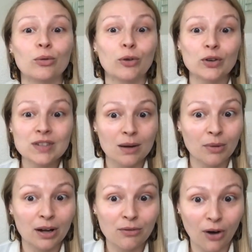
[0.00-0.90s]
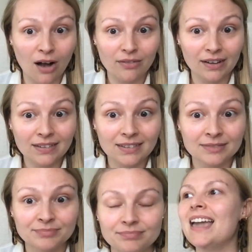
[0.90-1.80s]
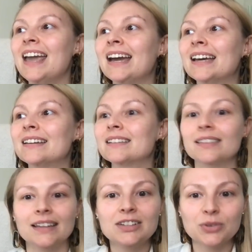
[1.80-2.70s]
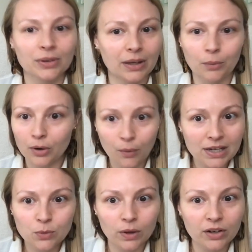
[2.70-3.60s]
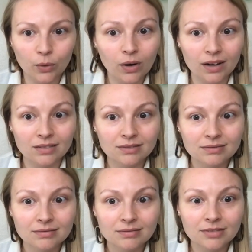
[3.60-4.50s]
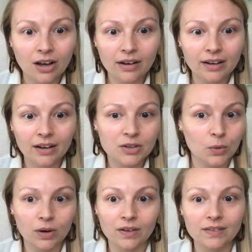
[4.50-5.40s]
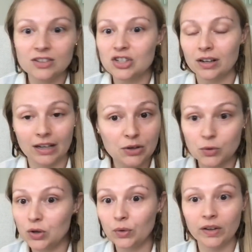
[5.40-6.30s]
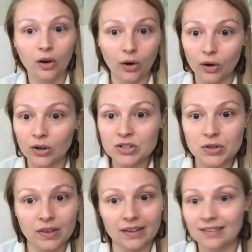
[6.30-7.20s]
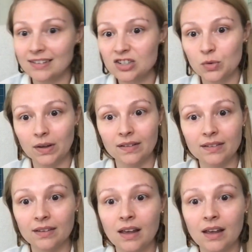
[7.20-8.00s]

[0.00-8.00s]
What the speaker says: first time running for office. And literally, we're going door to door, knocking on doors, introducing her to the constituents.